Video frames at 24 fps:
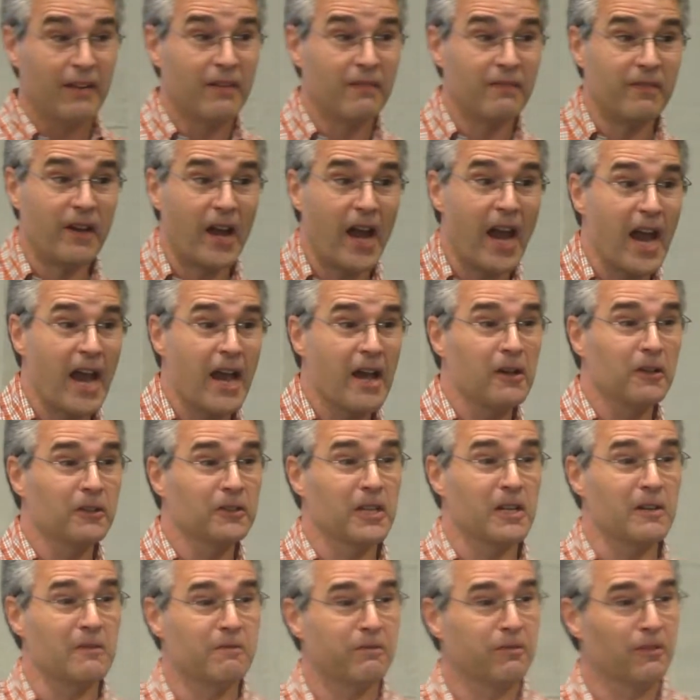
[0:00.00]
veiled
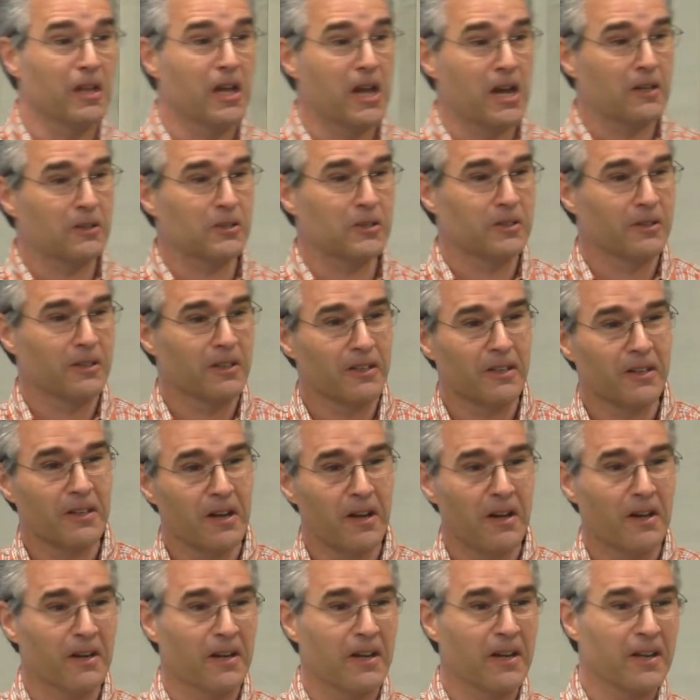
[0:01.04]
in flesh the
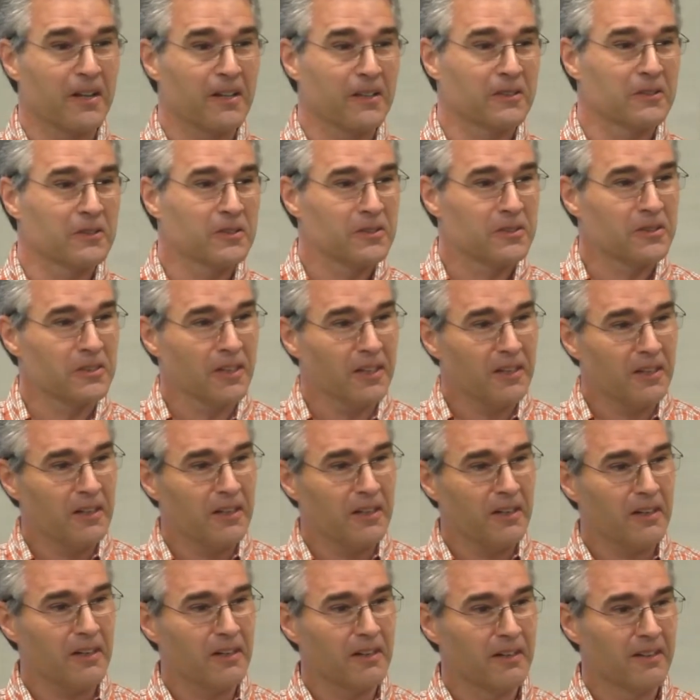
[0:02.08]
Godhead
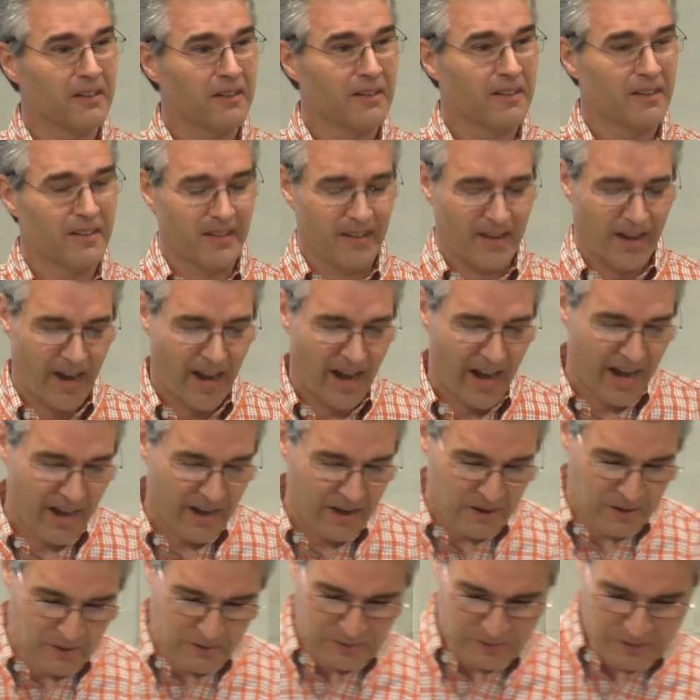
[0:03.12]
see.
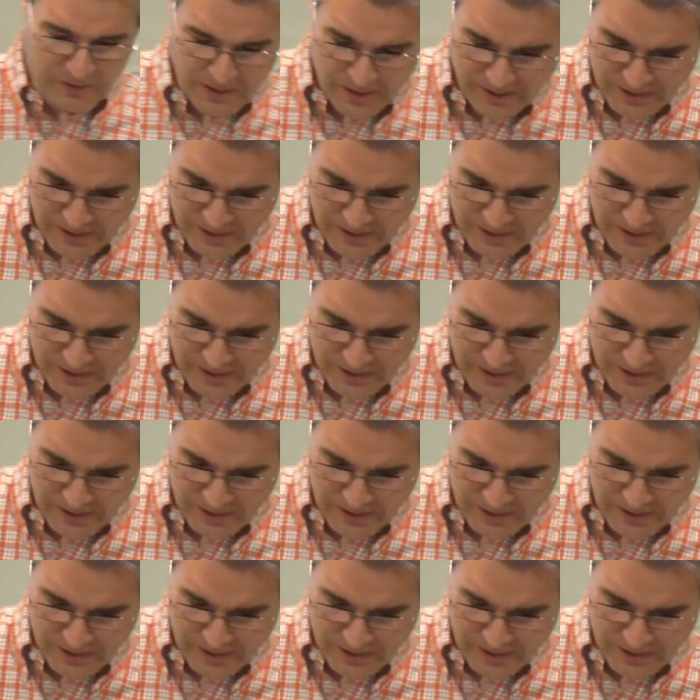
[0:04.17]
Hail the